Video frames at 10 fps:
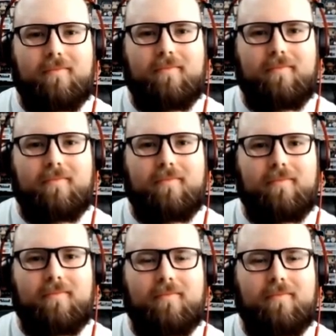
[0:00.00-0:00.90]

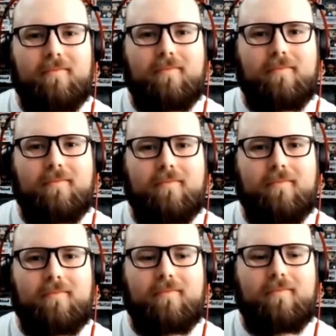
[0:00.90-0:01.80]

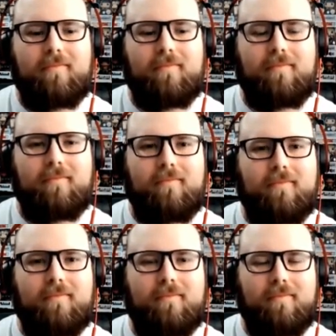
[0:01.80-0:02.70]

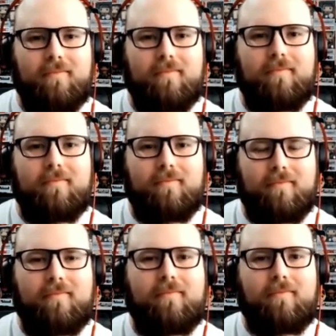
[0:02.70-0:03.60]

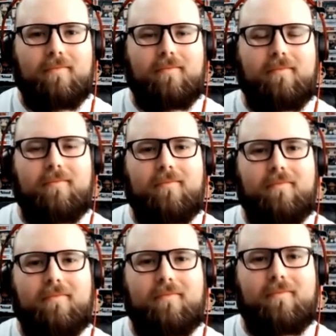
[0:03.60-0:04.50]

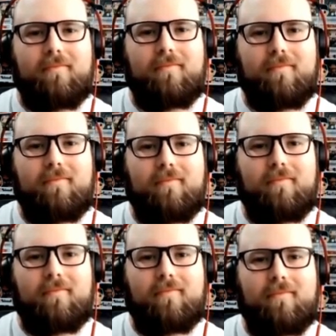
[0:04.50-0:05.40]

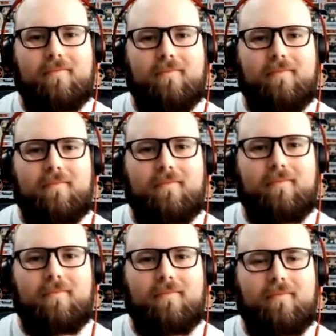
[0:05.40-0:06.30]

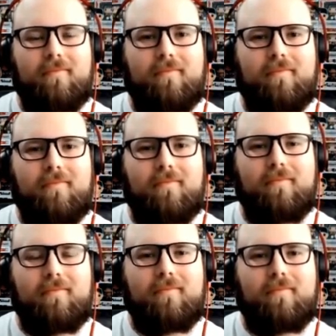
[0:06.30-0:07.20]

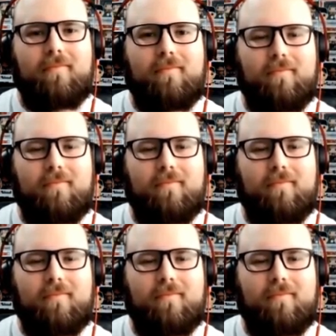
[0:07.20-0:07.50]
The person shown says nothing.